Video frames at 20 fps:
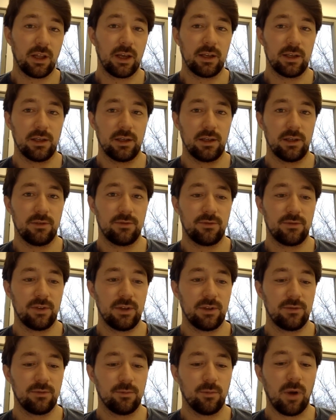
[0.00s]
Like
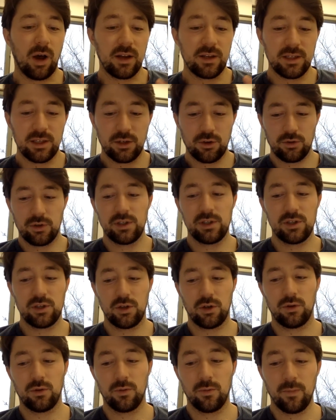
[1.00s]
if Monte
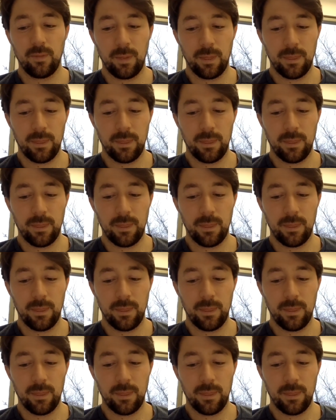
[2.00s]
Cristo